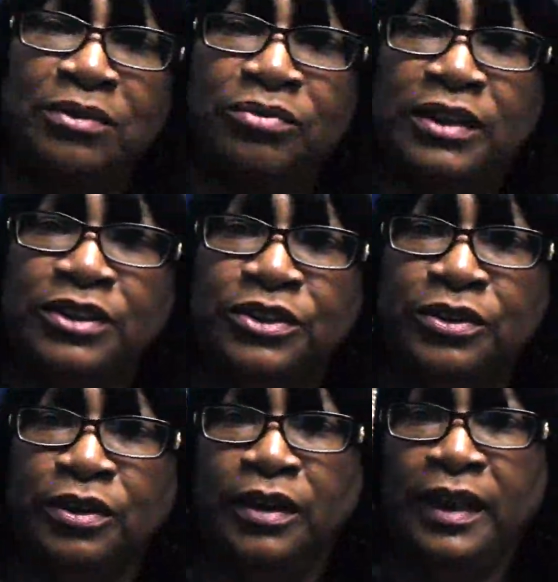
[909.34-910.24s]
to the
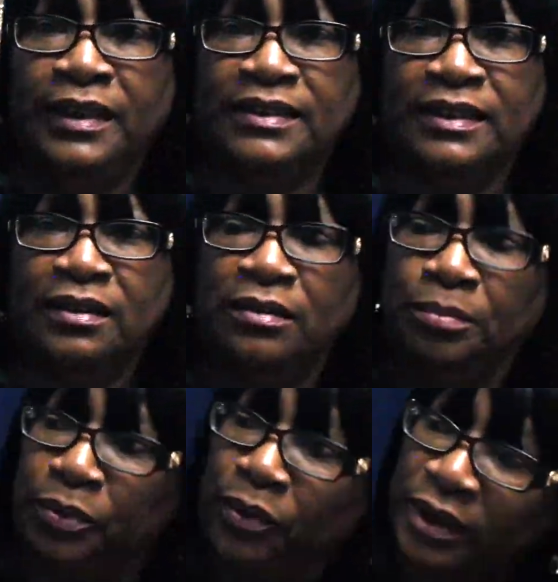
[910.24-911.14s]
register, the lady said,
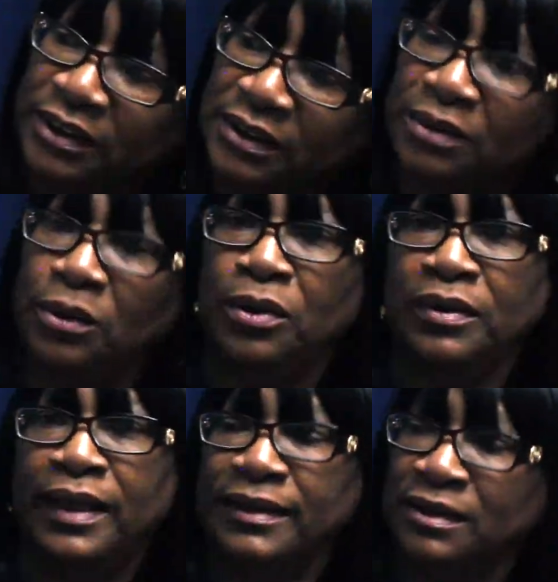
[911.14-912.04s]
boy, she said,
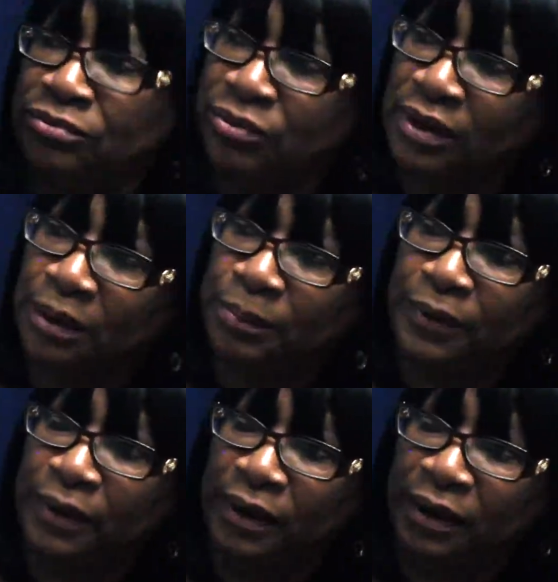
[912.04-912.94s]
oh, that is really
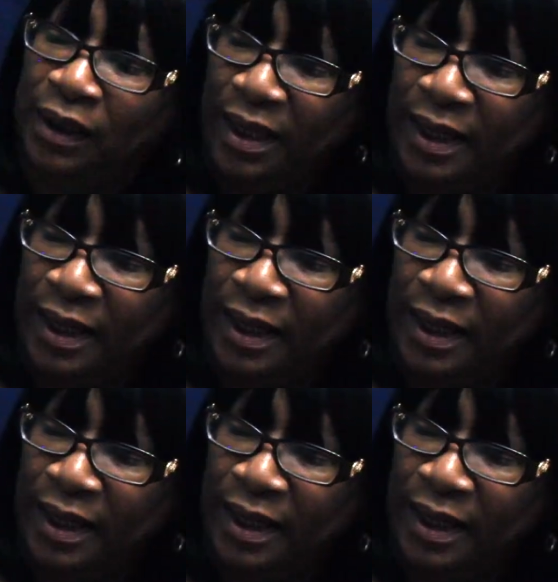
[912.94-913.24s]
pretty.